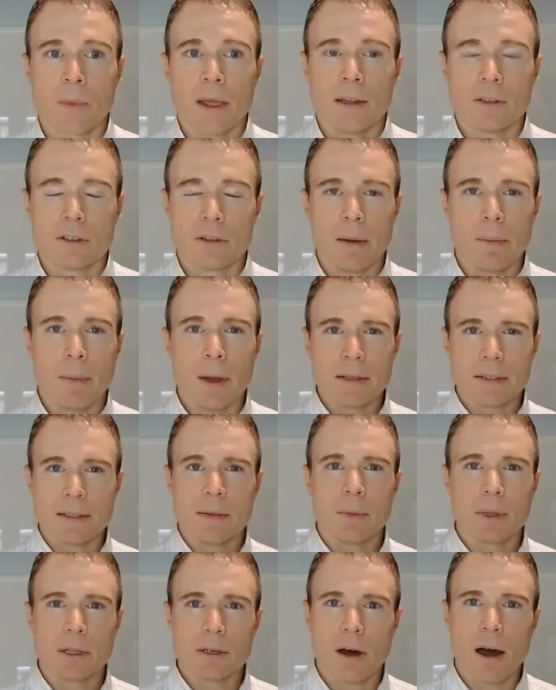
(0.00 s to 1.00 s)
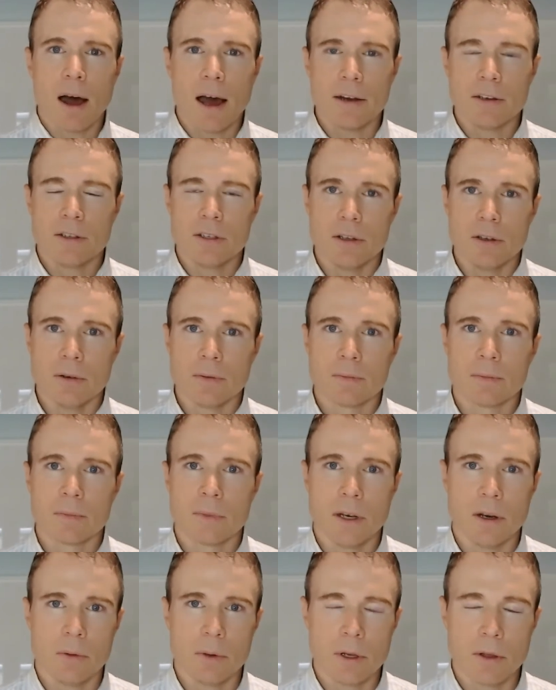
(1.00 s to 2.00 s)
And so that might seem a little odd to you.
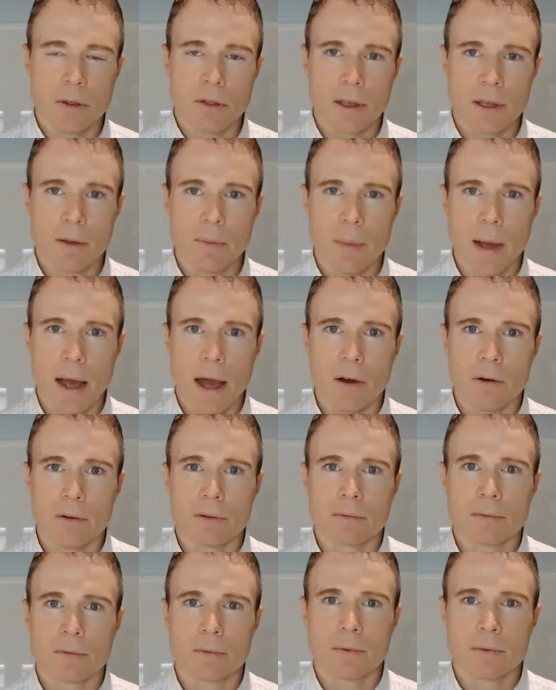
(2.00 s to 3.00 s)
You know, when you think about